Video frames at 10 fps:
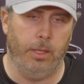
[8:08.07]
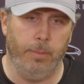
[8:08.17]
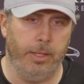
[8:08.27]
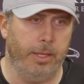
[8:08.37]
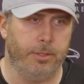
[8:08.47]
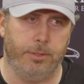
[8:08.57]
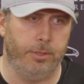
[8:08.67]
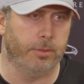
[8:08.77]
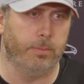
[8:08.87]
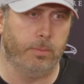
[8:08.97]
I mean, that's
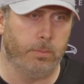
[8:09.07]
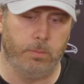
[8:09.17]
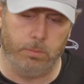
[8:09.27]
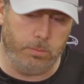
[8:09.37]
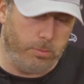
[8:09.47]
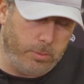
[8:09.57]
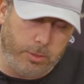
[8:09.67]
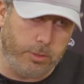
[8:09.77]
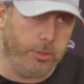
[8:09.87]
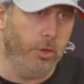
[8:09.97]
just
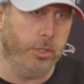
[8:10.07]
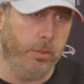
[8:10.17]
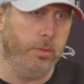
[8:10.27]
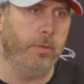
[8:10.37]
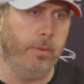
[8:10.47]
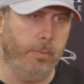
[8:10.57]
just shows you